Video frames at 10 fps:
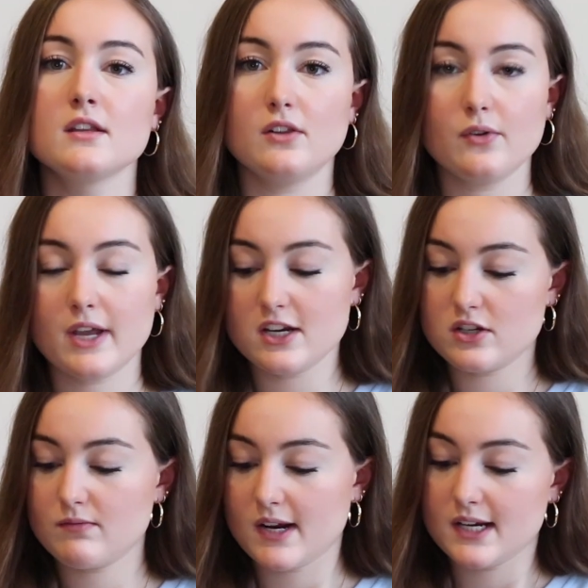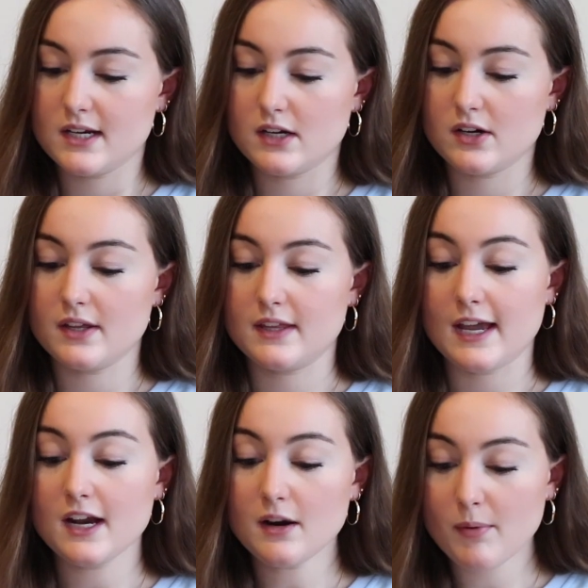The location right near
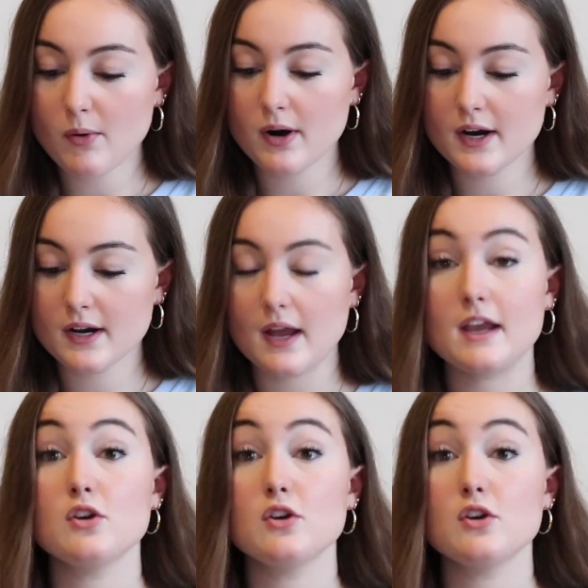the airport.